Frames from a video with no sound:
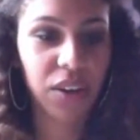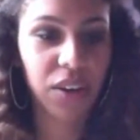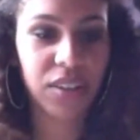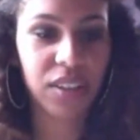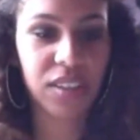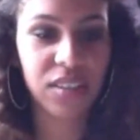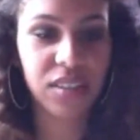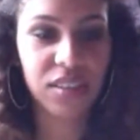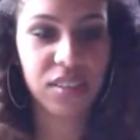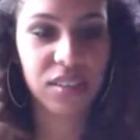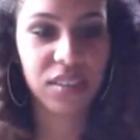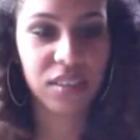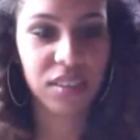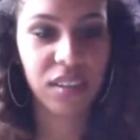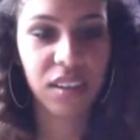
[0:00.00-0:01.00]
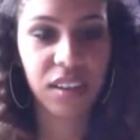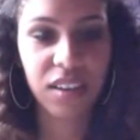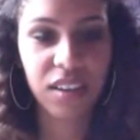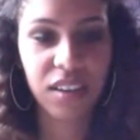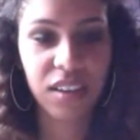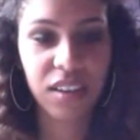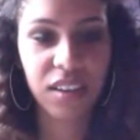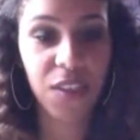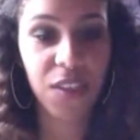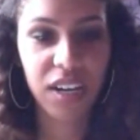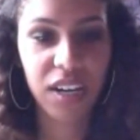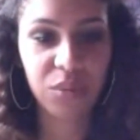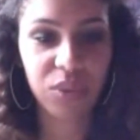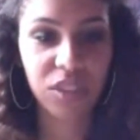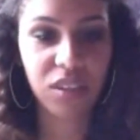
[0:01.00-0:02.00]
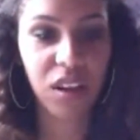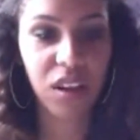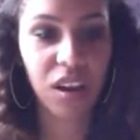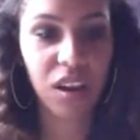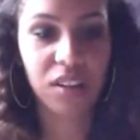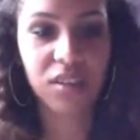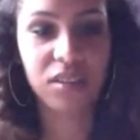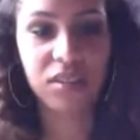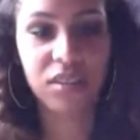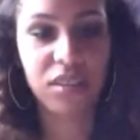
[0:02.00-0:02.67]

darkness. Then it was gone.